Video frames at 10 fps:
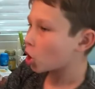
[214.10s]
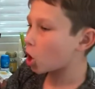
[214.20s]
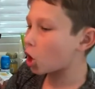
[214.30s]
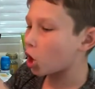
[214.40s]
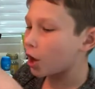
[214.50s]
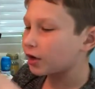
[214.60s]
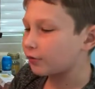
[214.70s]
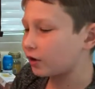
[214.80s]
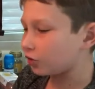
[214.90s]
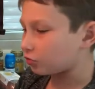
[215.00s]

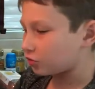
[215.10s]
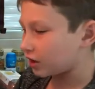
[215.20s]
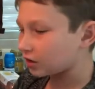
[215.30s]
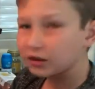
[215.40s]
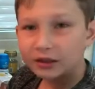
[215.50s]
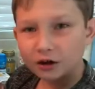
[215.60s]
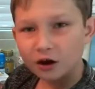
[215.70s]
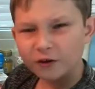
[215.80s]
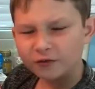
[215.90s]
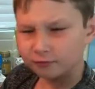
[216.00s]
And we need to take the lid
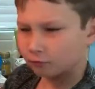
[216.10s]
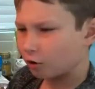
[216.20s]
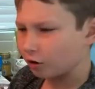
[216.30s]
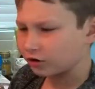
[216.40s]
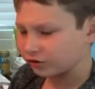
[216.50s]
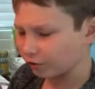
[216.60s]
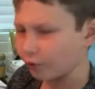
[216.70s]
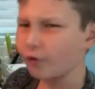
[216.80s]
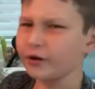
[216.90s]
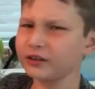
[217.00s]
off. Oh, it's
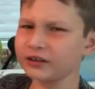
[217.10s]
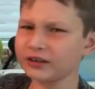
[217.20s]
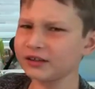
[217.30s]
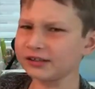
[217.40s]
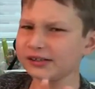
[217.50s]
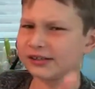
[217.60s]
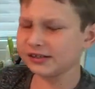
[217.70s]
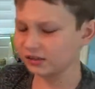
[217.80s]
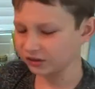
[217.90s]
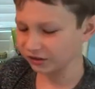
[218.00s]
so oily,
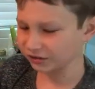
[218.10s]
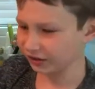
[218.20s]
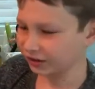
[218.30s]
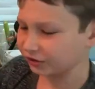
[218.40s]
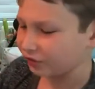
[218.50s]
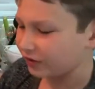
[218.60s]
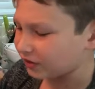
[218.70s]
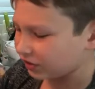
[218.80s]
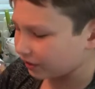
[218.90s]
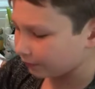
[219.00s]
disgusting. It's
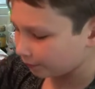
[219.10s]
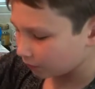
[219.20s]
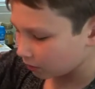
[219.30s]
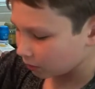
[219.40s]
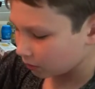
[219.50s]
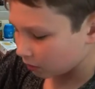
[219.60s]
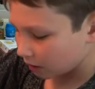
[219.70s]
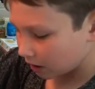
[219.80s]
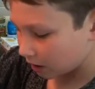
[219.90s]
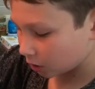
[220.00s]
greasy.
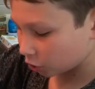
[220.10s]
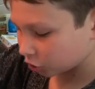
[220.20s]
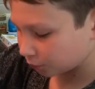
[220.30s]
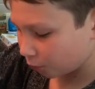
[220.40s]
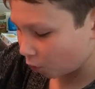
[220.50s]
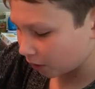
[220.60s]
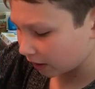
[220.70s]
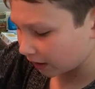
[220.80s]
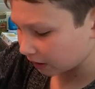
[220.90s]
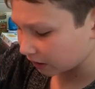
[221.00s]
And you just pour it
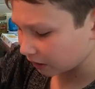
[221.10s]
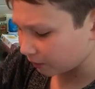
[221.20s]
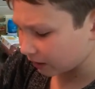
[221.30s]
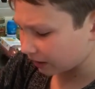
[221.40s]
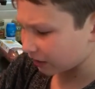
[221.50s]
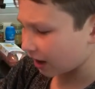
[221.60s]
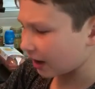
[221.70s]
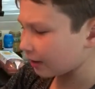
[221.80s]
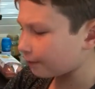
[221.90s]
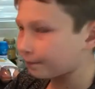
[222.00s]
a little bit like
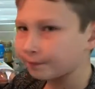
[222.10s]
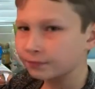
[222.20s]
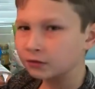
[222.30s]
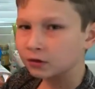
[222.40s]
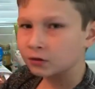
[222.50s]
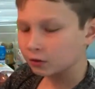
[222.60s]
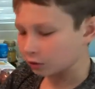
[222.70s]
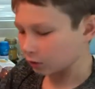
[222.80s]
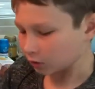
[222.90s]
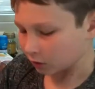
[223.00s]
that
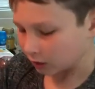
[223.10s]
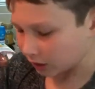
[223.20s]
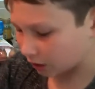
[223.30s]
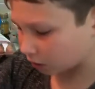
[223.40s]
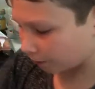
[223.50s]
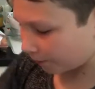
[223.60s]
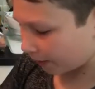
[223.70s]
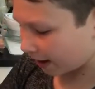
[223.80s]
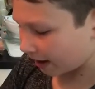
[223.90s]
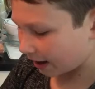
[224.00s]
in the
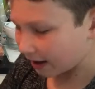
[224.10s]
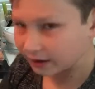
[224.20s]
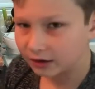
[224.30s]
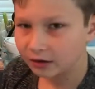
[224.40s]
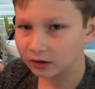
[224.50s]
pan,